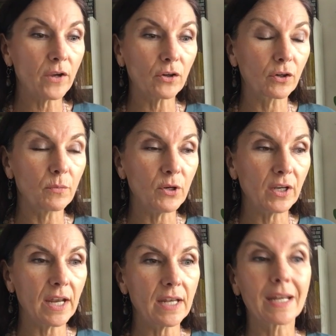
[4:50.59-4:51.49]
you're
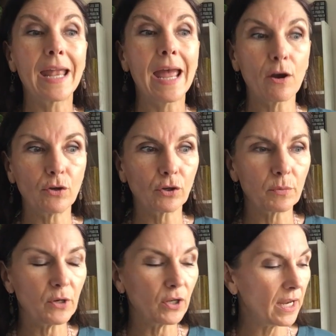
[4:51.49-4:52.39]
communicating and how you're
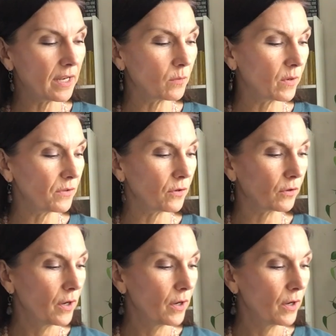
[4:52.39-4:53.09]
communicating with